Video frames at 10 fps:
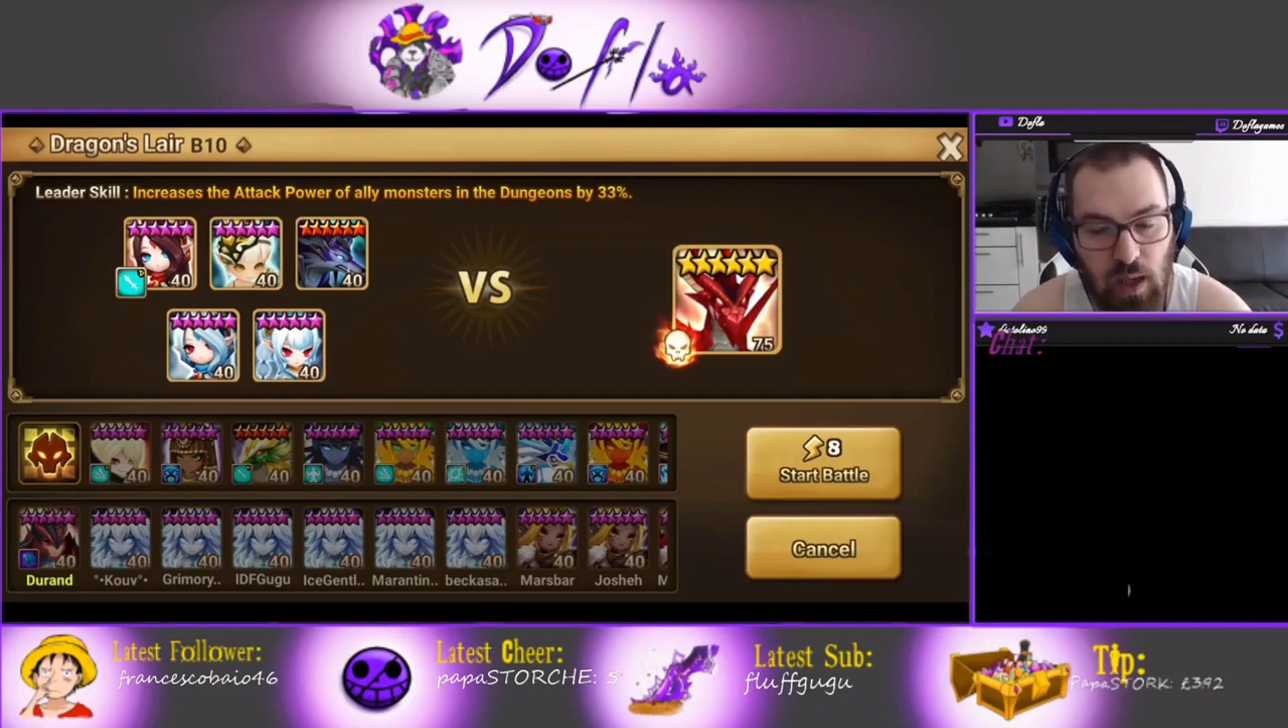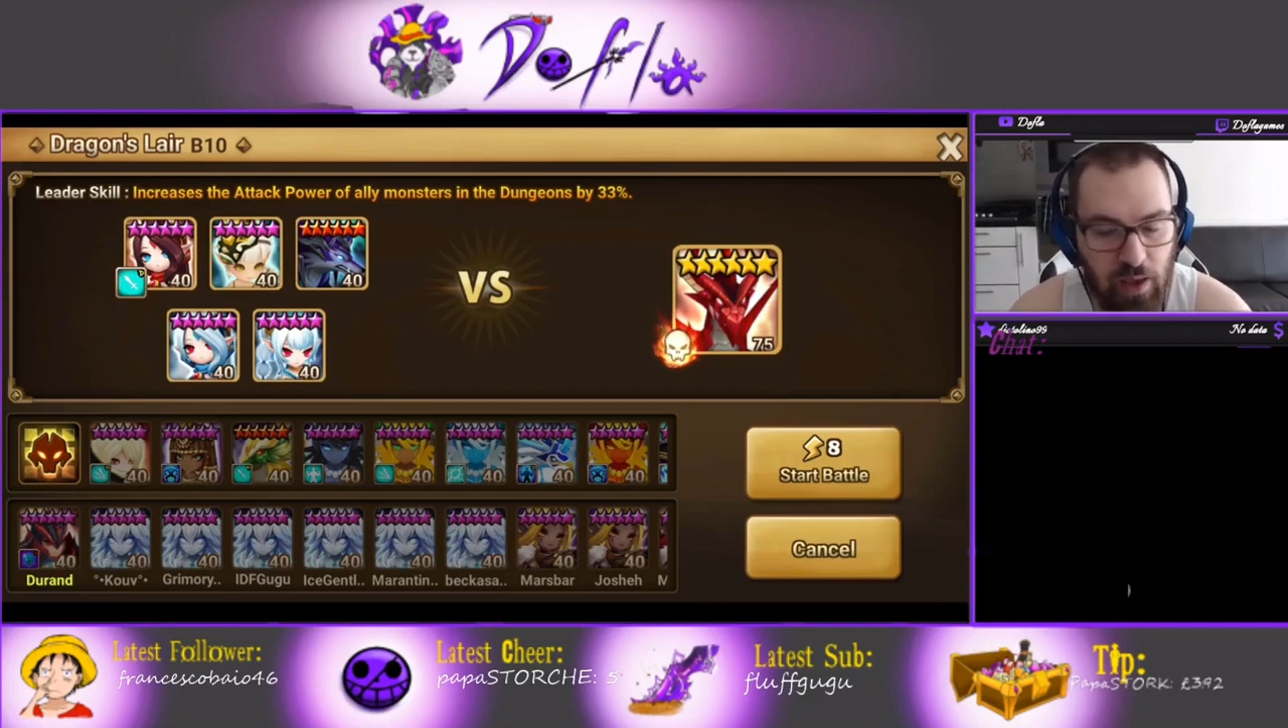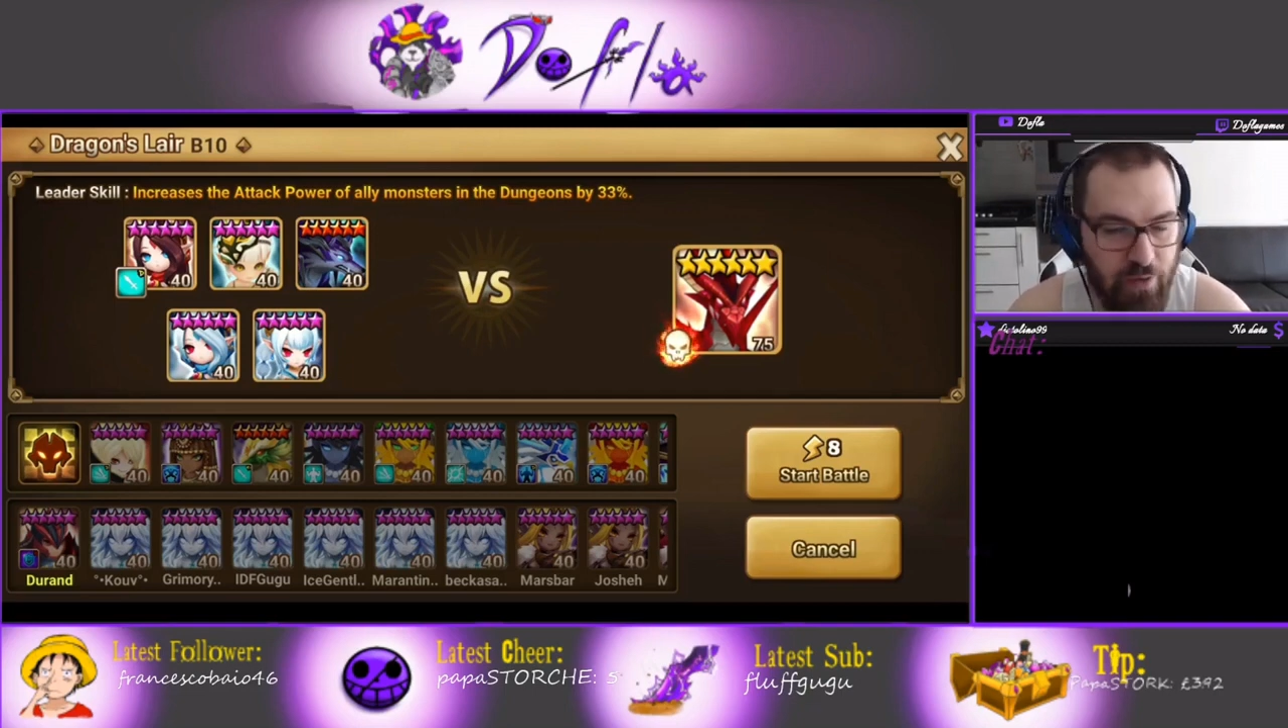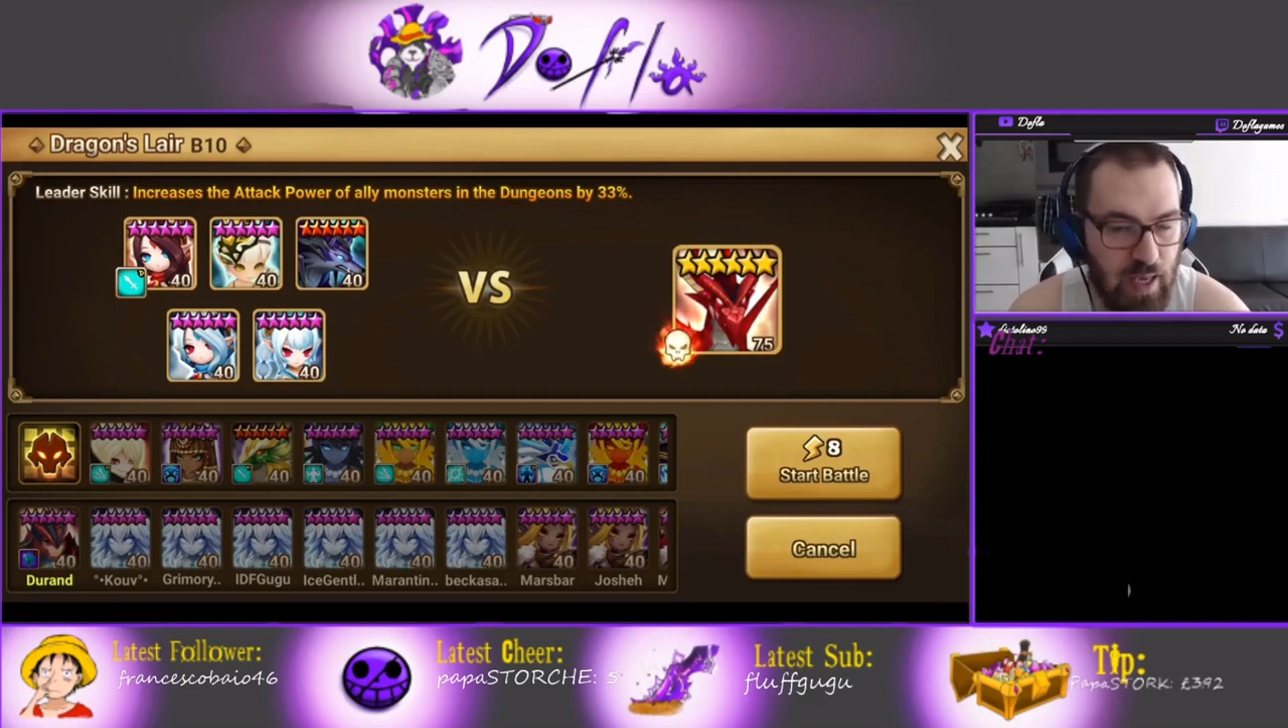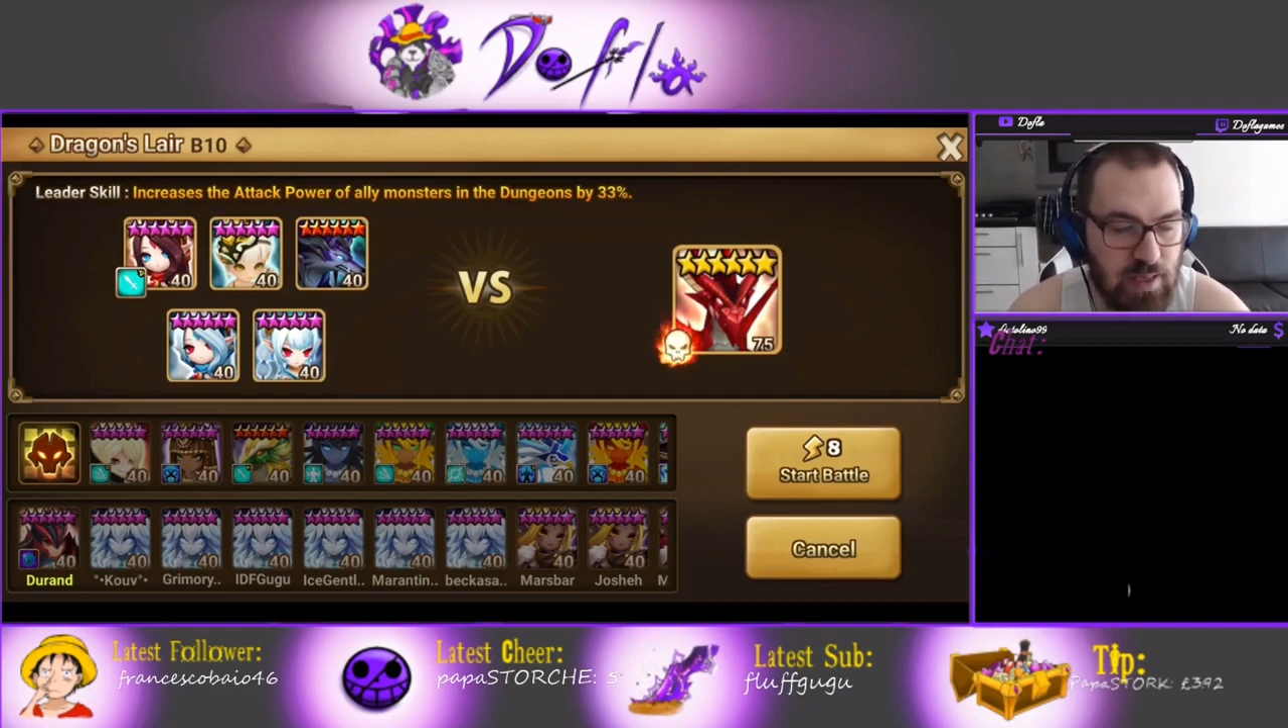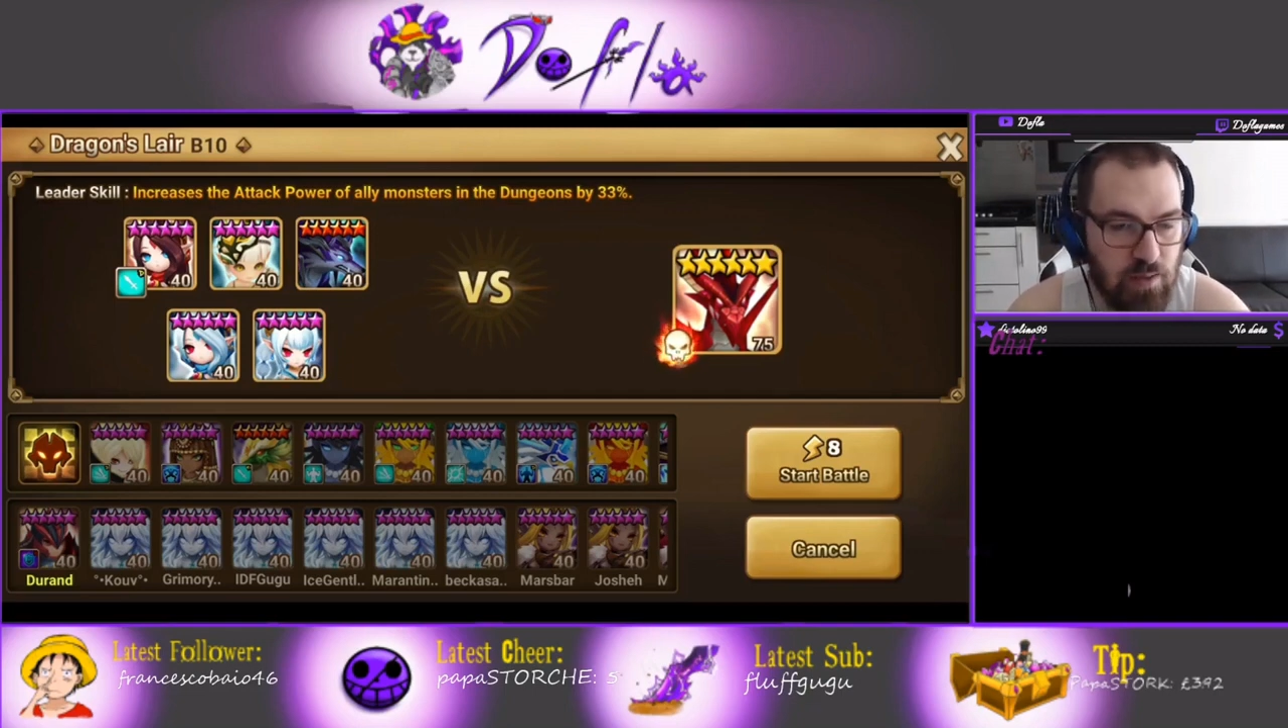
If he gets